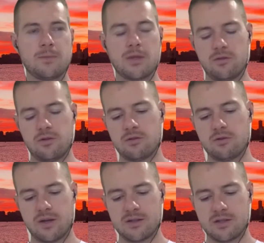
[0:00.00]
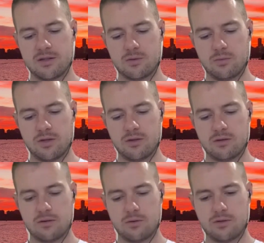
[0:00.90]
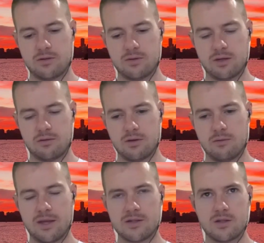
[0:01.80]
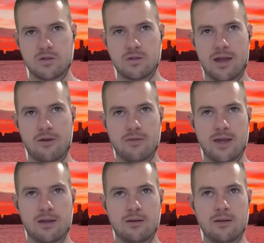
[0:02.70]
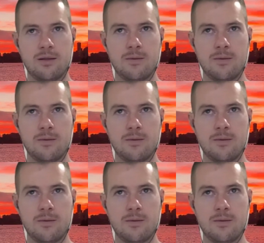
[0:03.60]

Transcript: Mm. The other advantage with with doing a message there and then